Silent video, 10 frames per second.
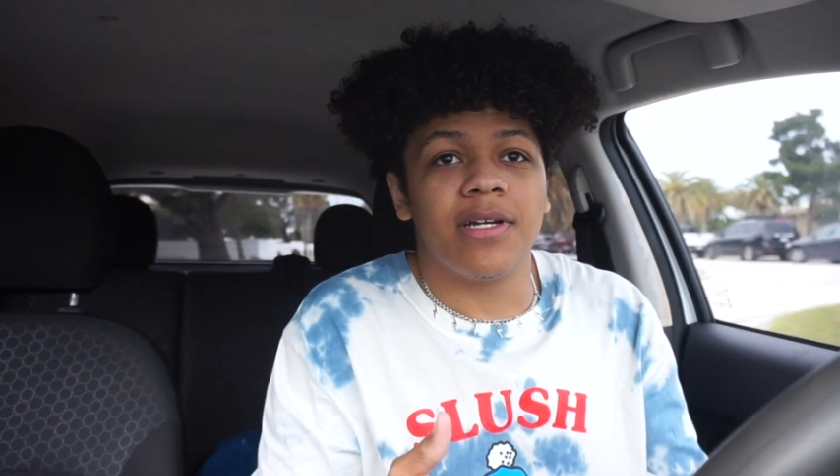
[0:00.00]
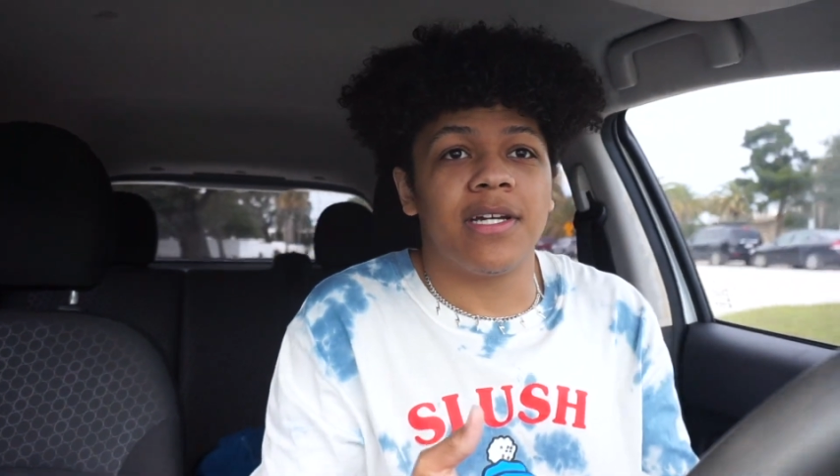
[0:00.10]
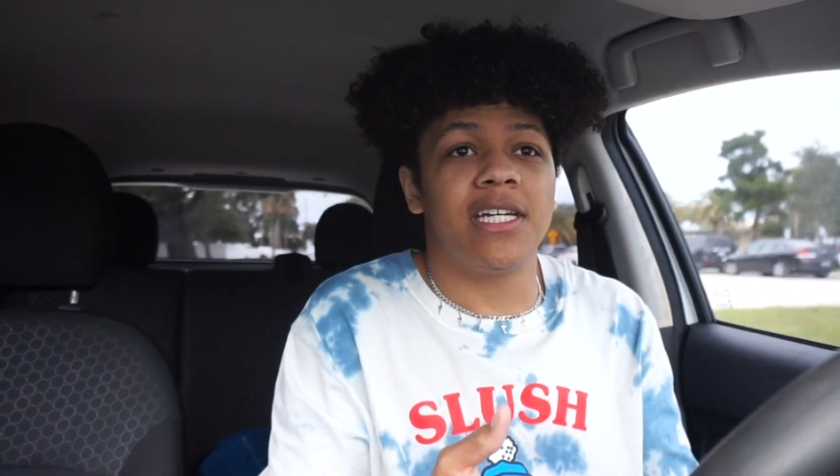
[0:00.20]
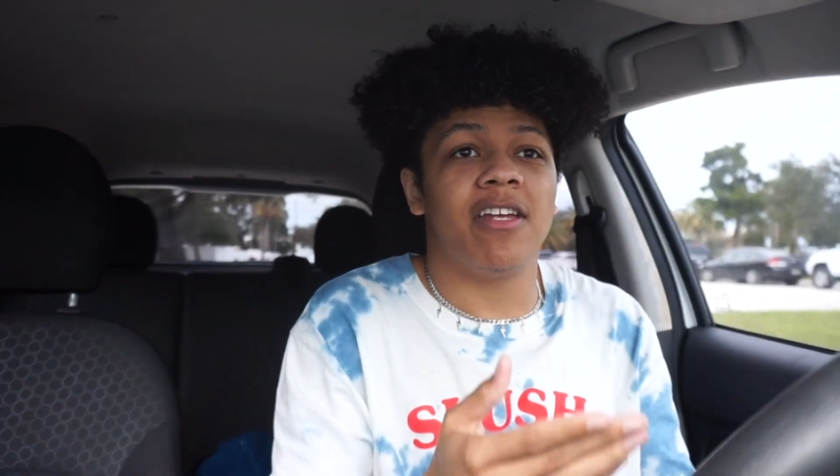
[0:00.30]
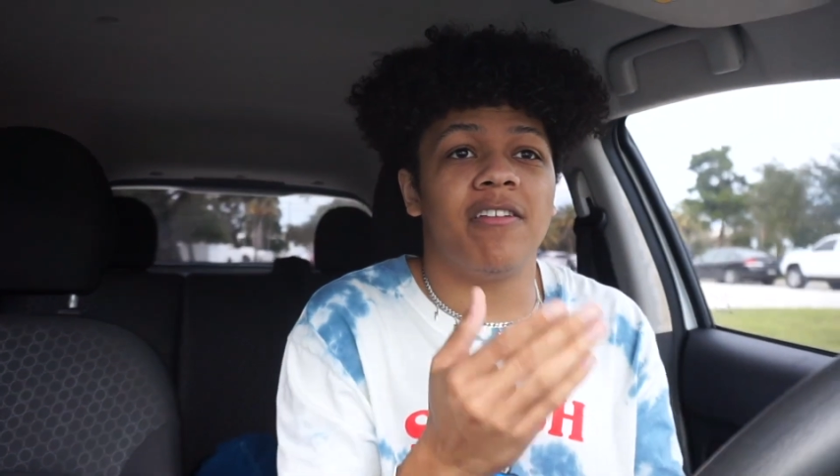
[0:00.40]

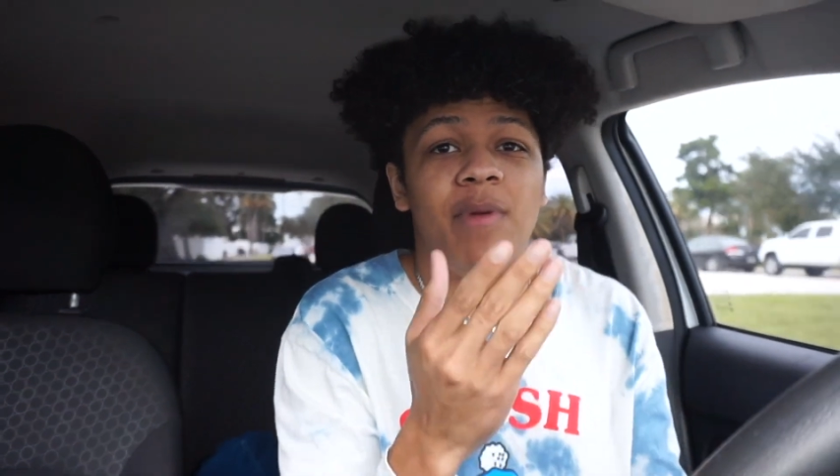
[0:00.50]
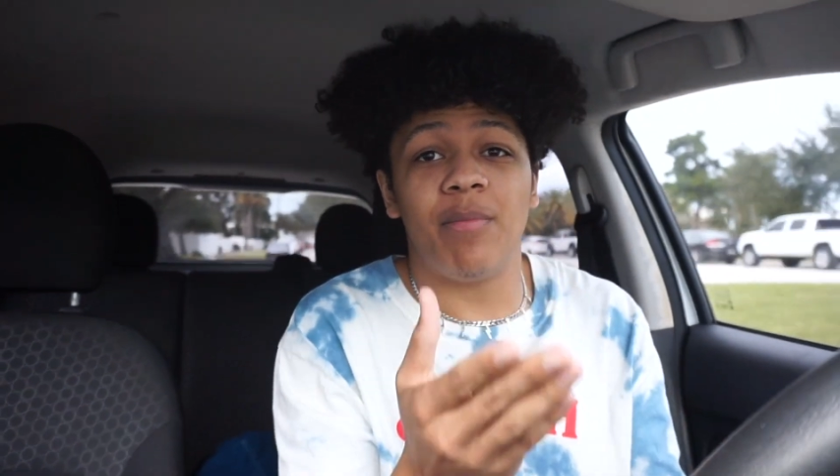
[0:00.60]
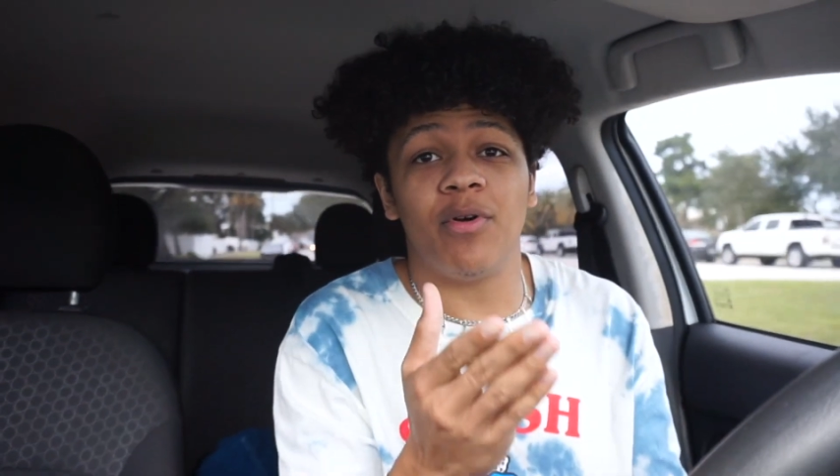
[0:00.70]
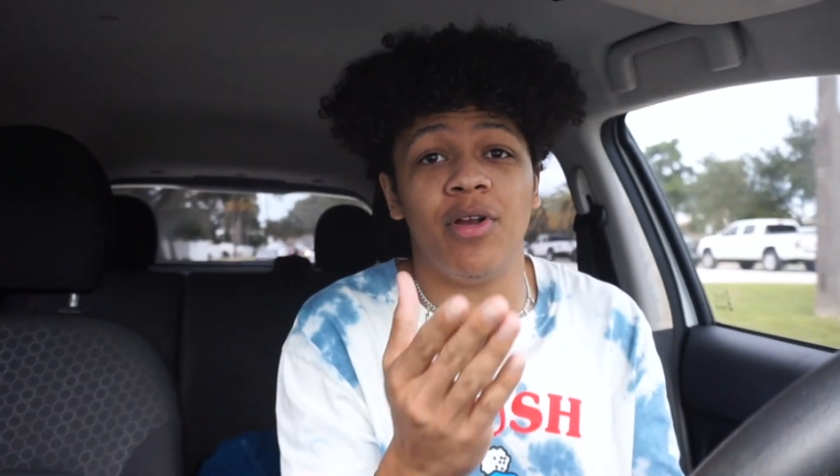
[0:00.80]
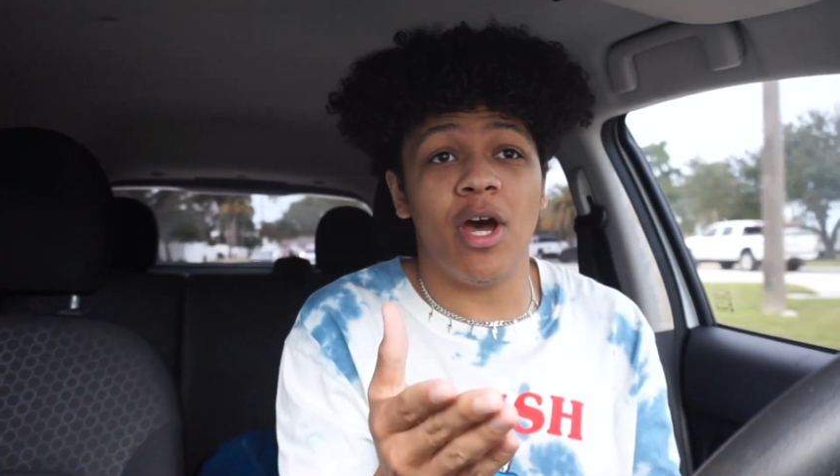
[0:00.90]
cause if
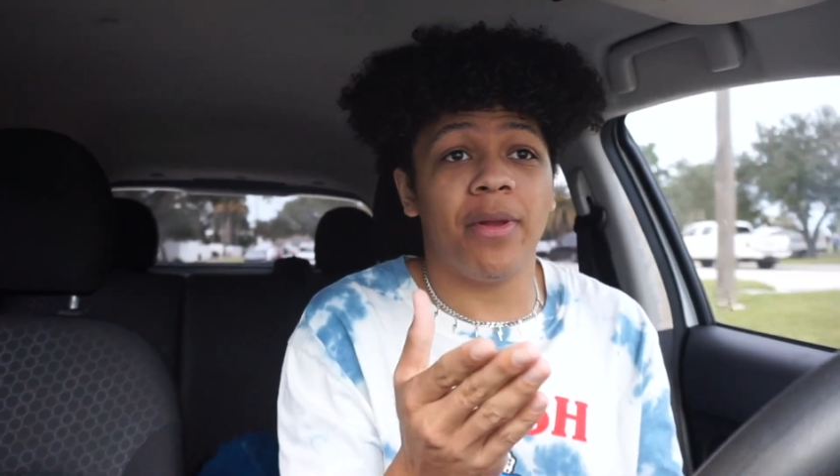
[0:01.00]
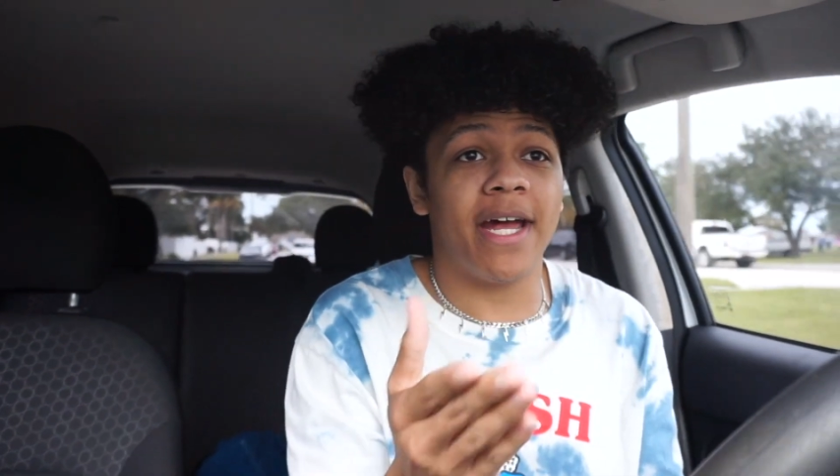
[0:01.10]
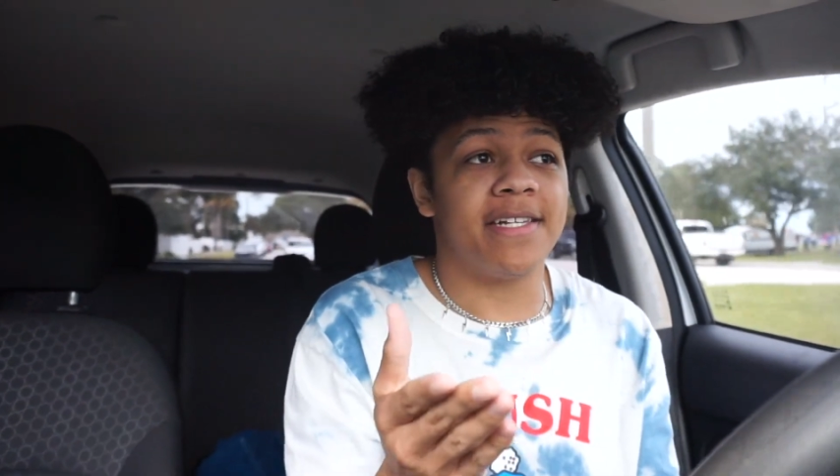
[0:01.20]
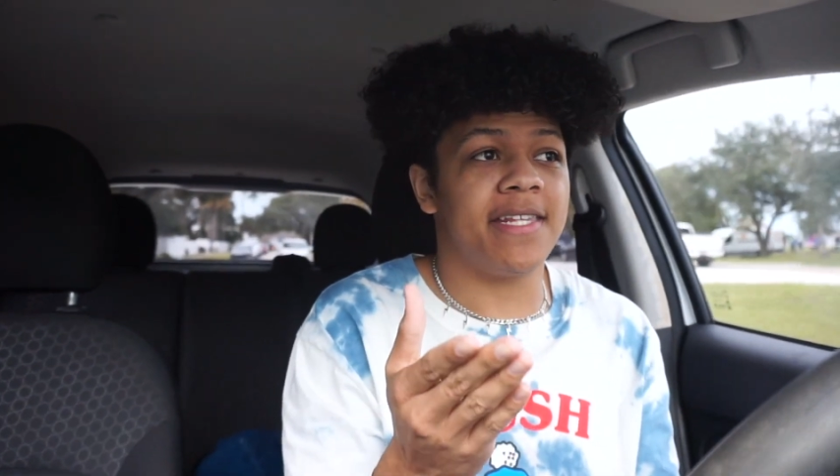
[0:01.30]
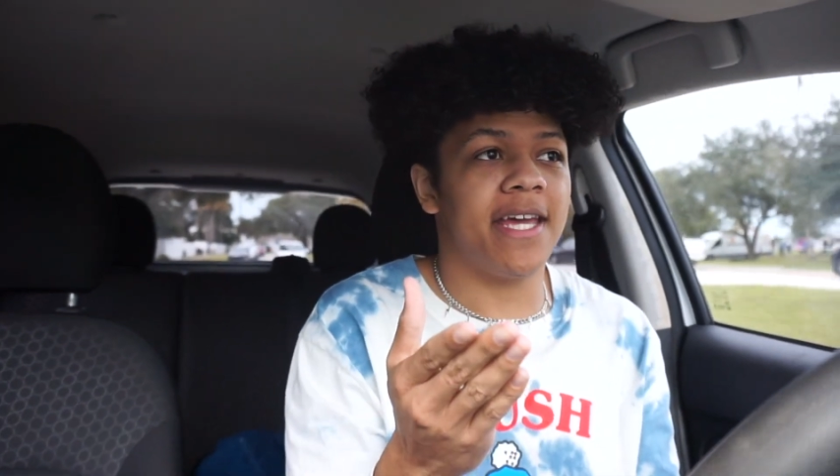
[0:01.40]
people know that's